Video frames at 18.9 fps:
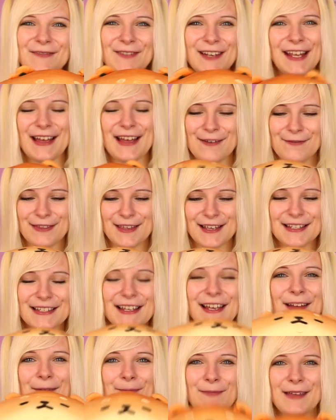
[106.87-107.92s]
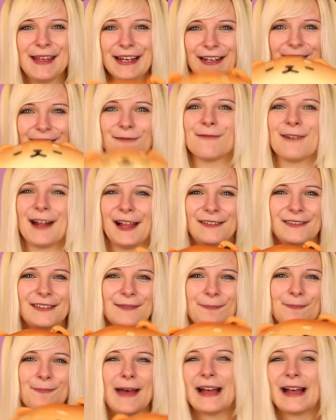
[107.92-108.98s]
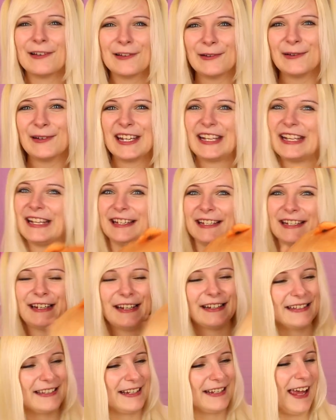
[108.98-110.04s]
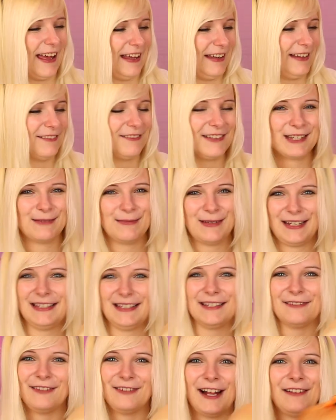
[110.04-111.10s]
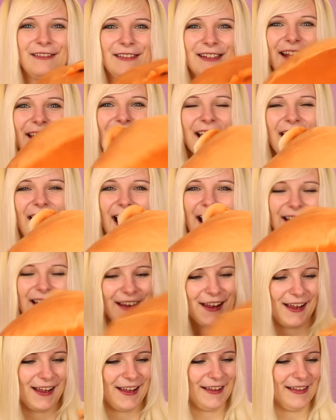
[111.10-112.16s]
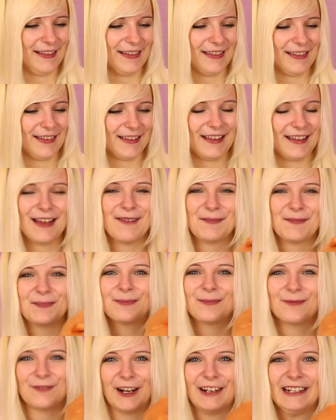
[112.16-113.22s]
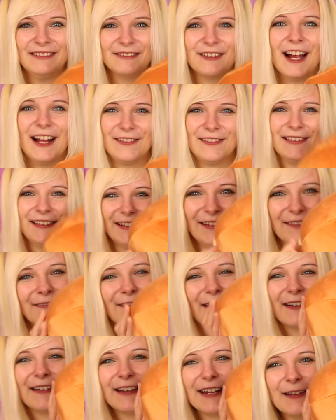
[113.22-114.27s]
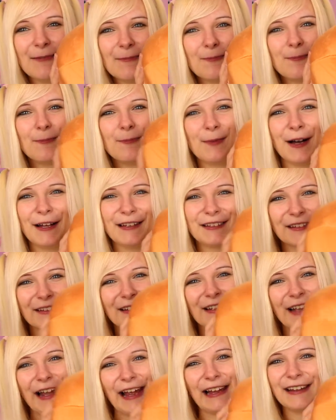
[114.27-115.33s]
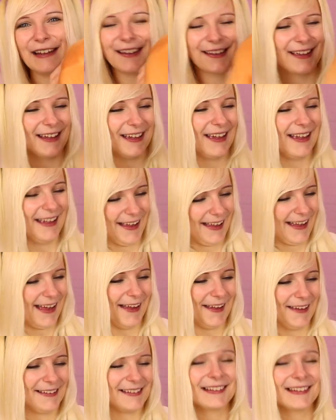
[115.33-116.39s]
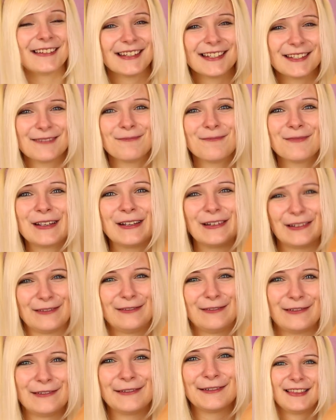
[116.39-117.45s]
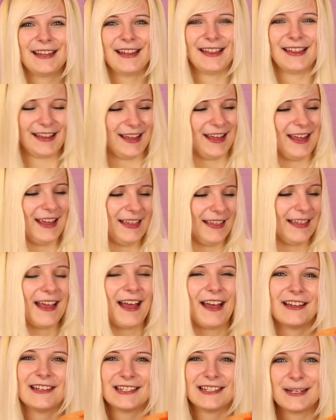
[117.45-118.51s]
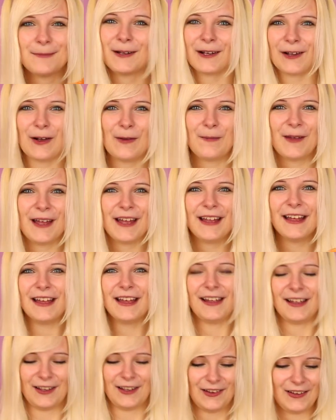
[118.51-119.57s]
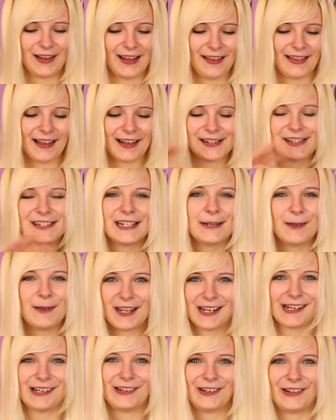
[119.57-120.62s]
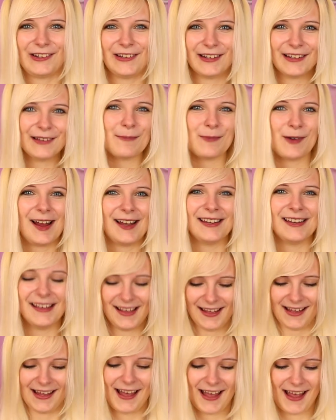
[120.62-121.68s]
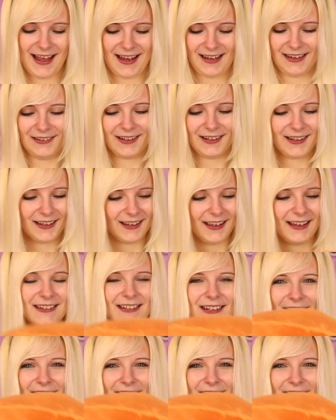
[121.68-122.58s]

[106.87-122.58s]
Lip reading: we have this big round marui Yeastken, which means round, and it is, yep, very round, very bun-like, and just beautiful. This is a Shiba Koppa, who is like a Shiba Inu bread, and as you